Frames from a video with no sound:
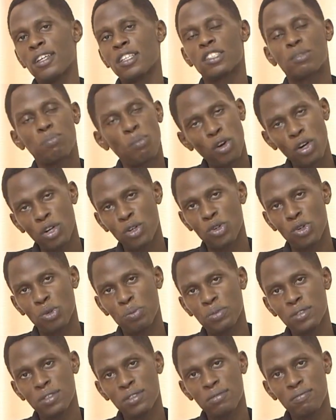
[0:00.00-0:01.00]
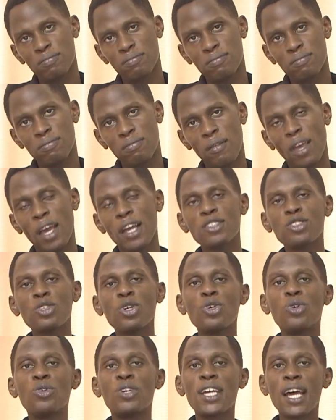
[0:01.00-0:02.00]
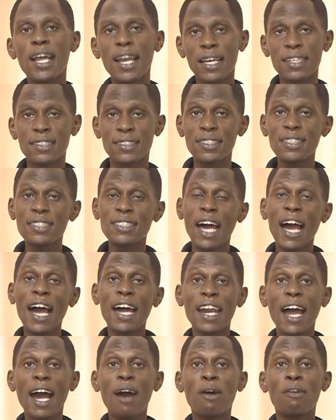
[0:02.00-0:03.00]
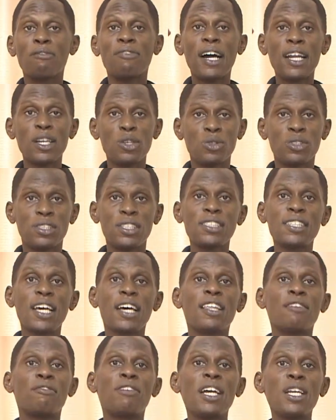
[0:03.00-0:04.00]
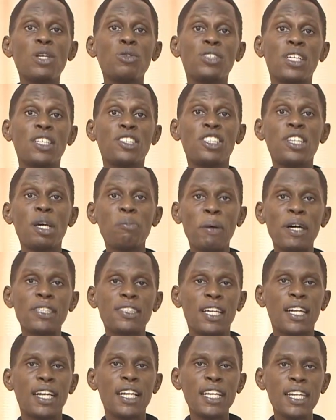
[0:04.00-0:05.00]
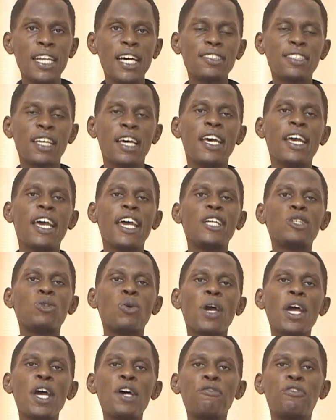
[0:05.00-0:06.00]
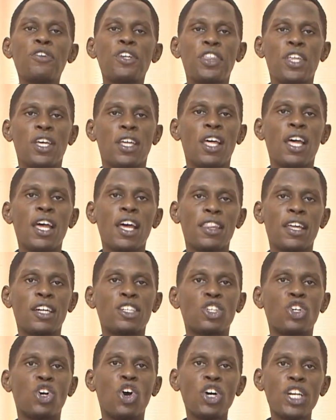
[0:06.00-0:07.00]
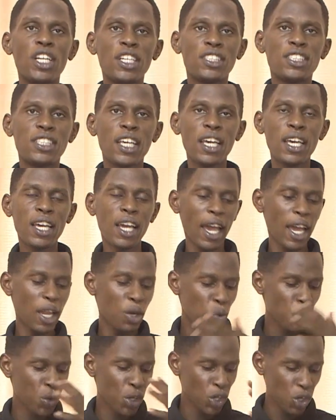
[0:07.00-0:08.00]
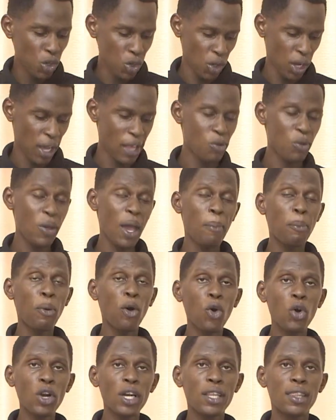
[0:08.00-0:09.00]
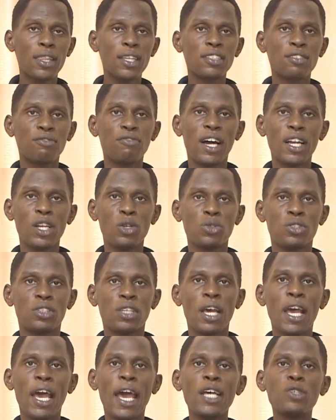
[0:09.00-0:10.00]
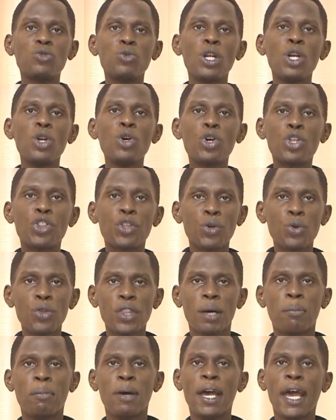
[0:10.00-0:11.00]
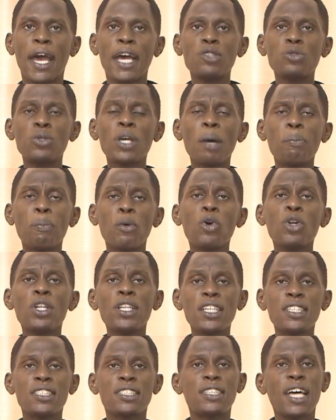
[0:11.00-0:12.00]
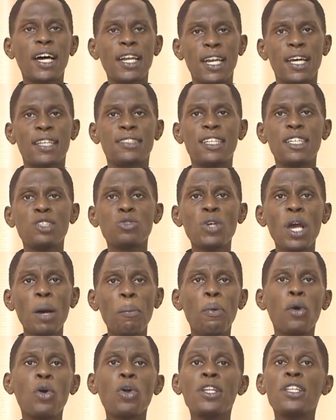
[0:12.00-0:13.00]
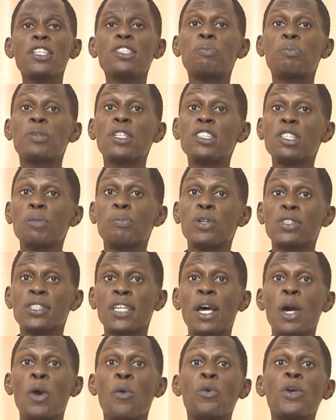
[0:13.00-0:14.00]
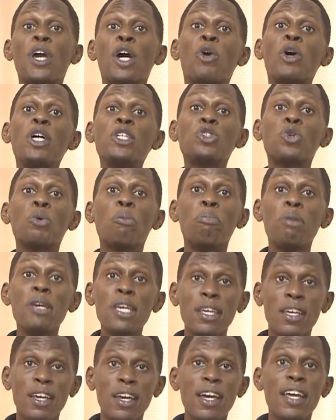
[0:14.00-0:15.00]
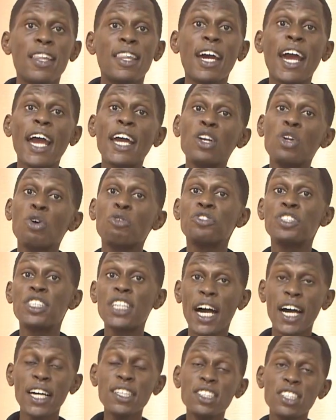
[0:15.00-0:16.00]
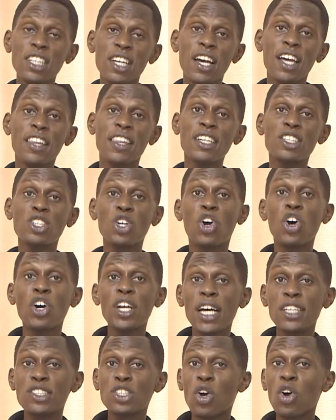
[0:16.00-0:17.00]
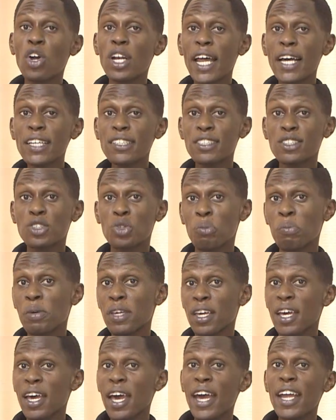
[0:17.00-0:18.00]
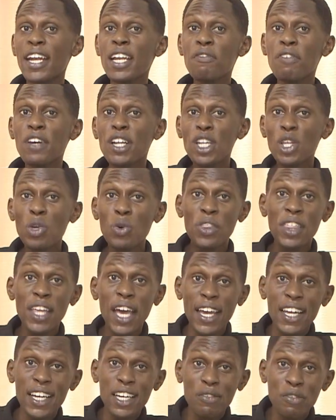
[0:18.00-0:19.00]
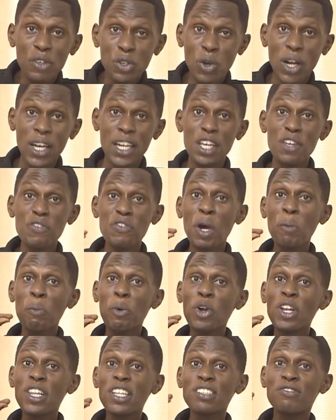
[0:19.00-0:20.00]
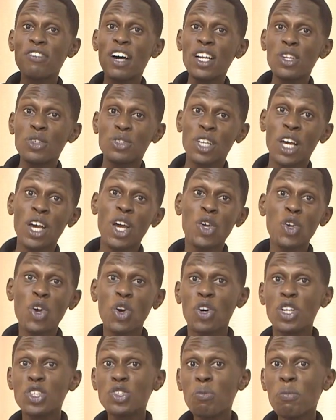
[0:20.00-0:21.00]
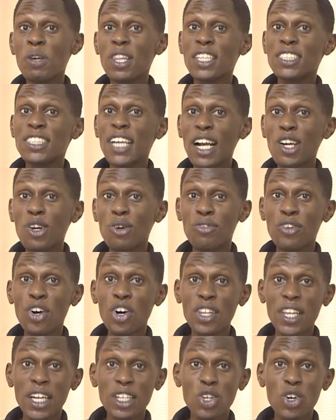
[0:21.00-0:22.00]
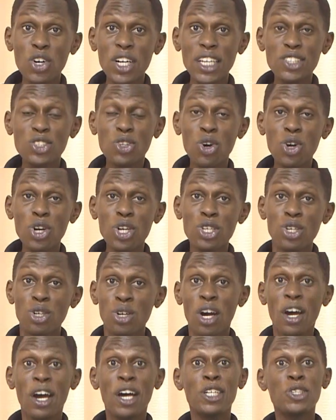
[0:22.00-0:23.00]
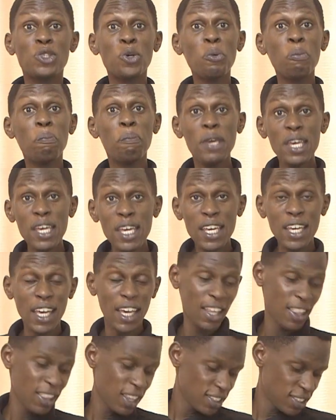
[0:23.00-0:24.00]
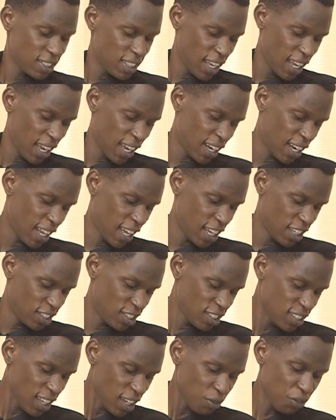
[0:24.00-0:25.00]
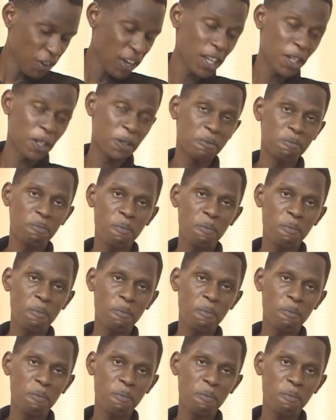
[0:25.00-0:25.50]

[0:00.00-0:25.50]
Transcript: small groups. And so you realize these are our values. These are the values that shape us and lead us into everything that God is saying. And we know as we uphold these values, as we look through them, as we uphold these standards, as we uphold these principles, we are going to be the kind of church that God has called us to be. And even you there individually, if you uphold these values, you're going to be the child of God that God has called you to be in this day and age. Is that fine?